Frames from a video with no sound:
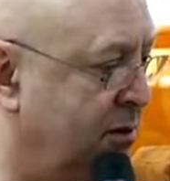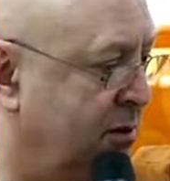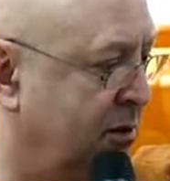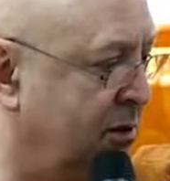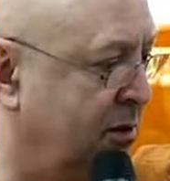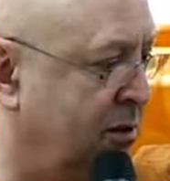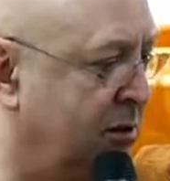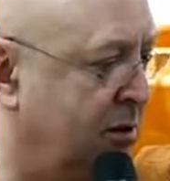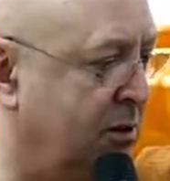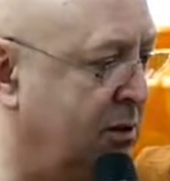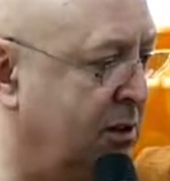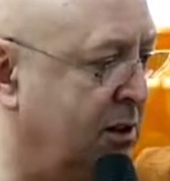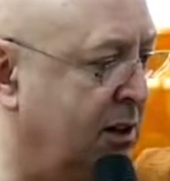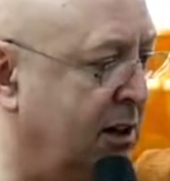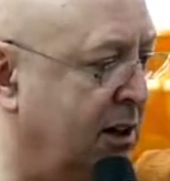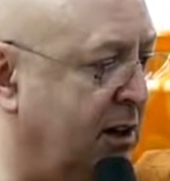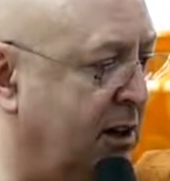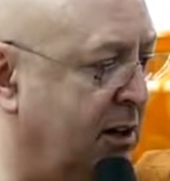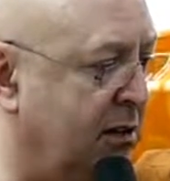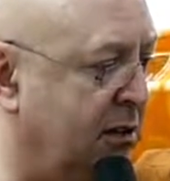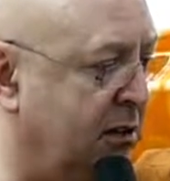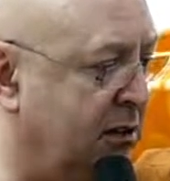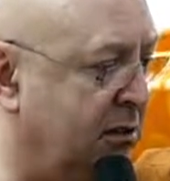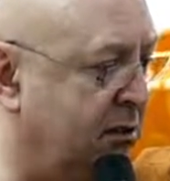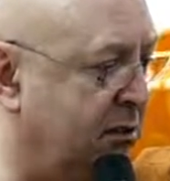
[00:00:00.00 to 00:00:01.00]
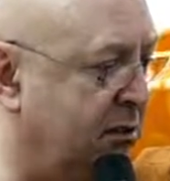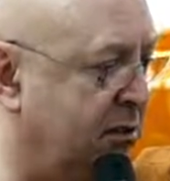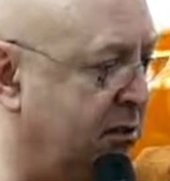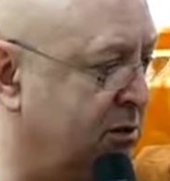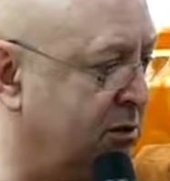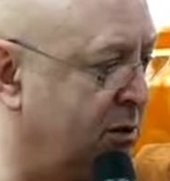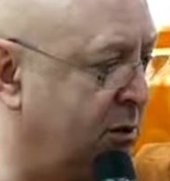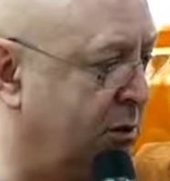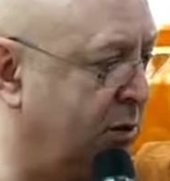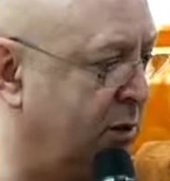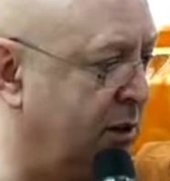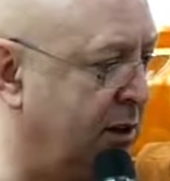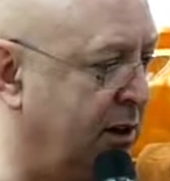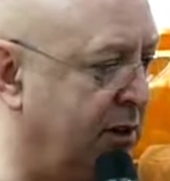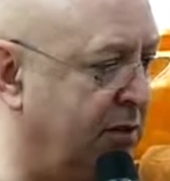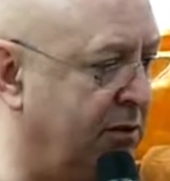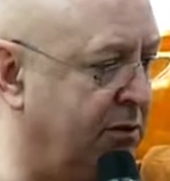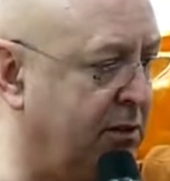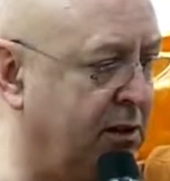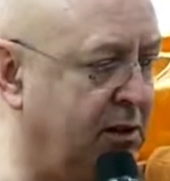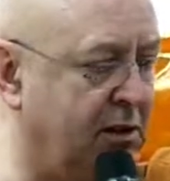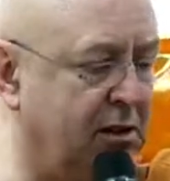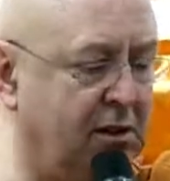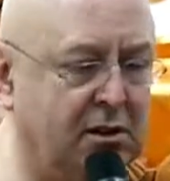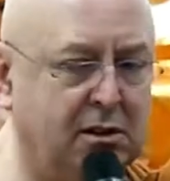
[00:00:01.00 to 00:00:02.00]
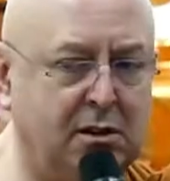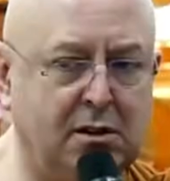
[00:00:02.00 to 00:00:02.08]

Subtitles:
or guns or whatever,